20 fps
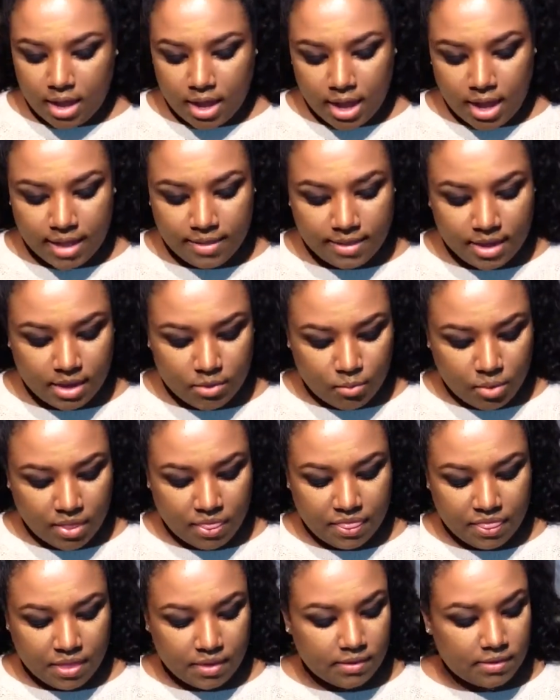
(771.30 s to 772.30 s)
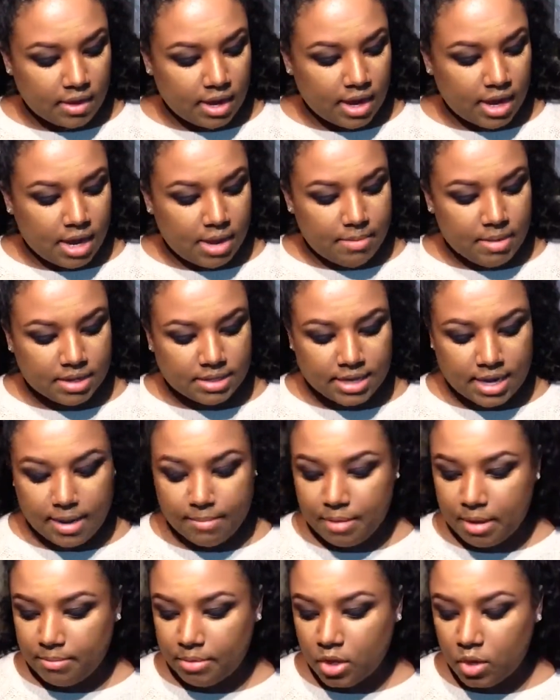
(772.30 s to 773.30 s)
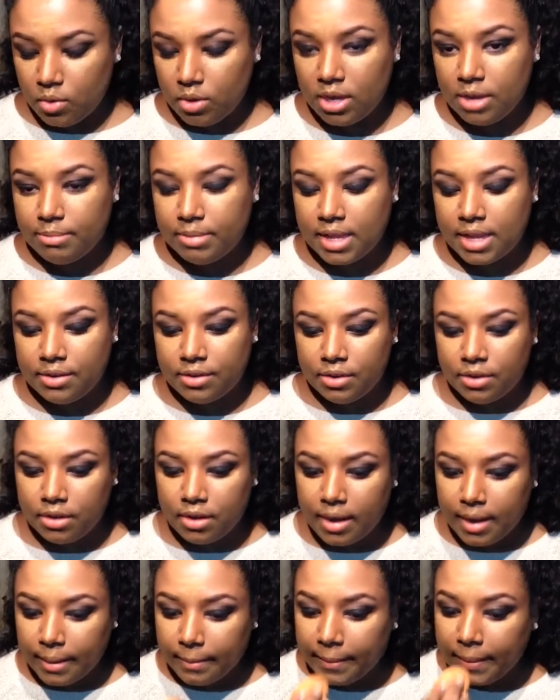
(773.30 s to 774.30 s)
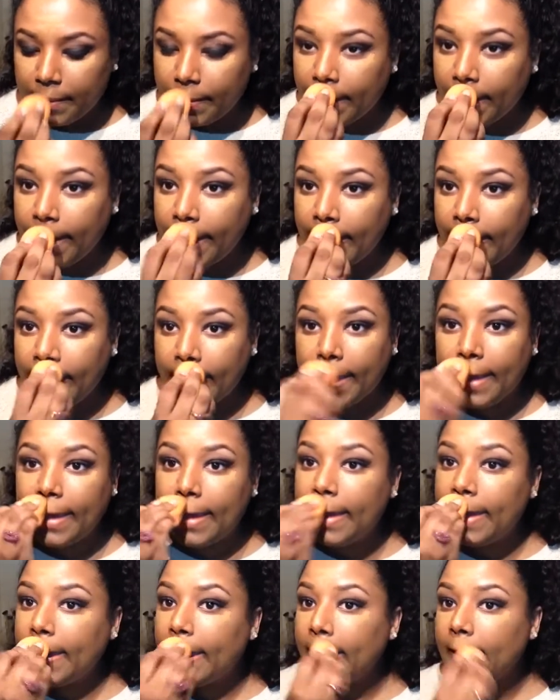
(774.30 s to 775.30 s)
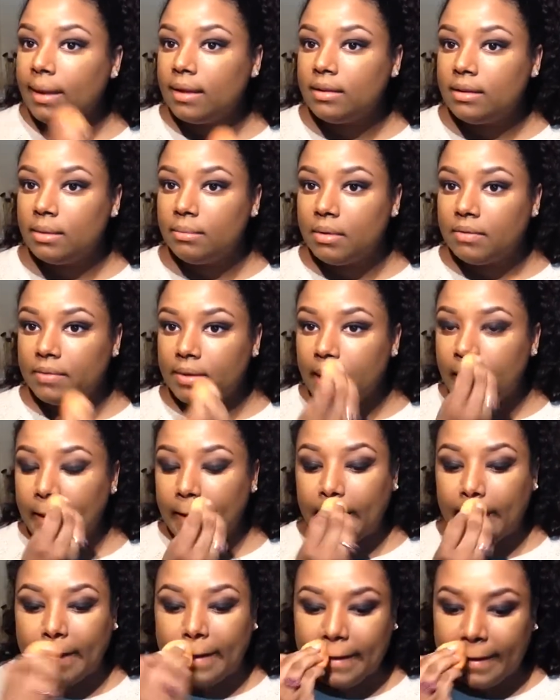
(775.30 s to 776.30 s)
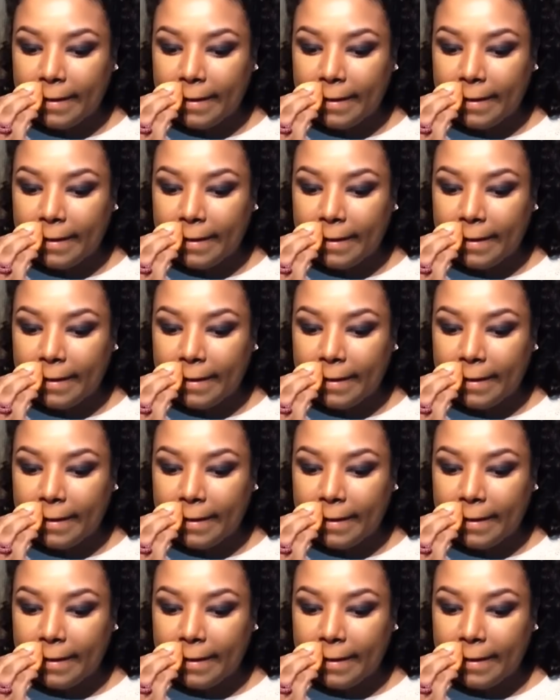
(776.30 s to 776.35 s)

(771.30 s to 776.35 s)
And then with the same damp beauty blender, I'm going to buff it out.